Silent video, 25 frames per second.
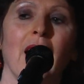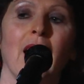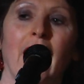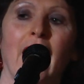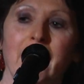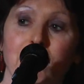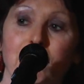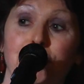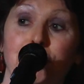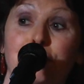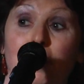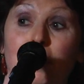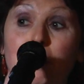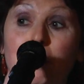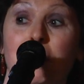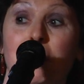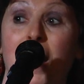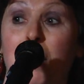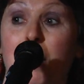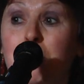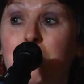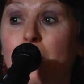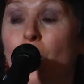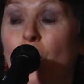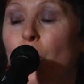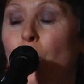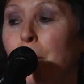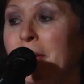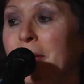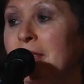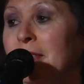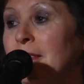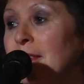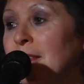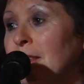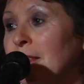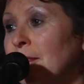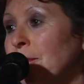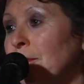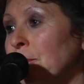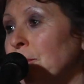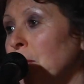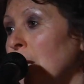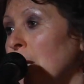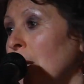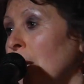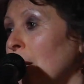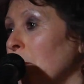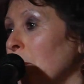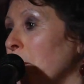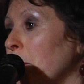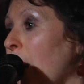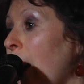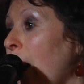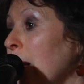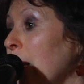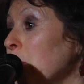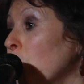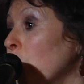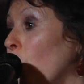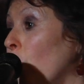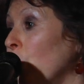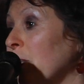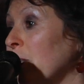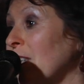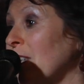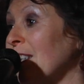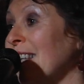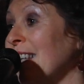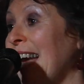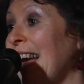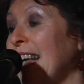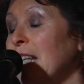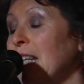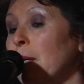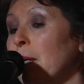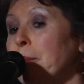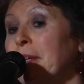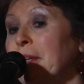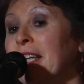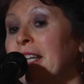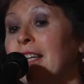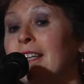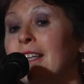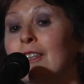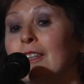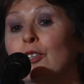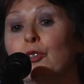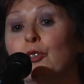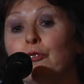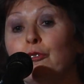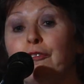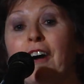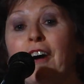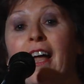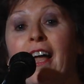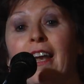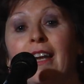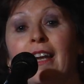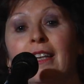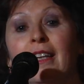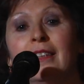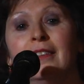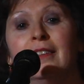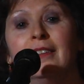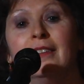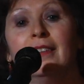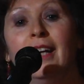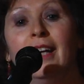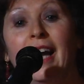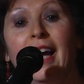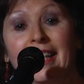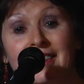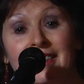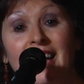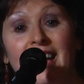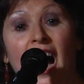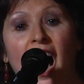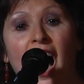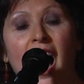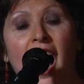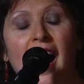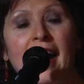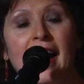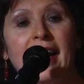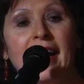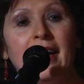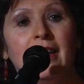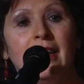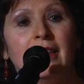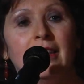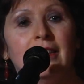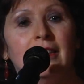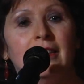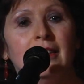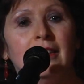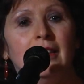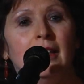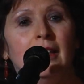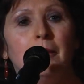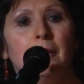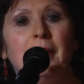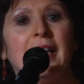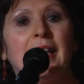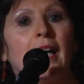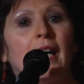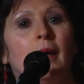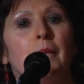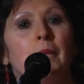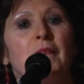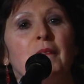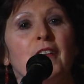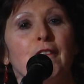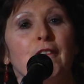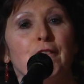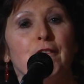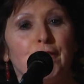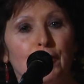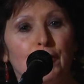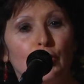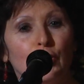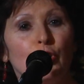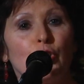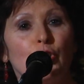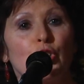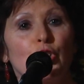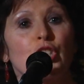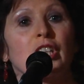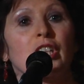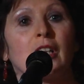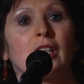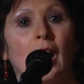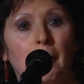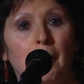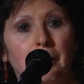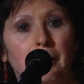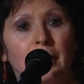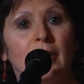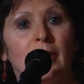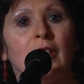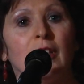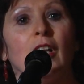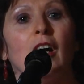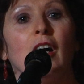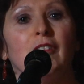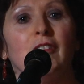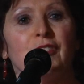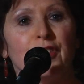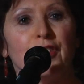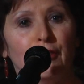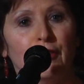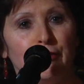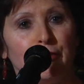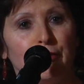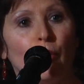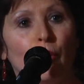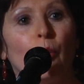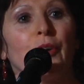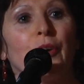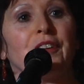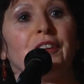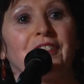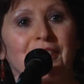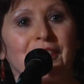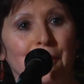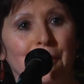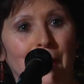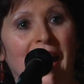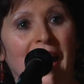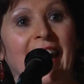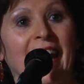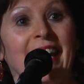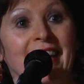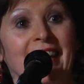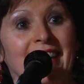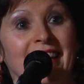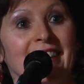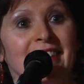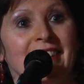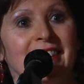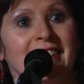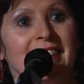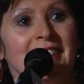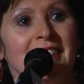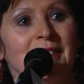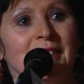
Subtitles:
And from that moment, my mortal enemy, Yuval, and I become the first couple of the fourth grade.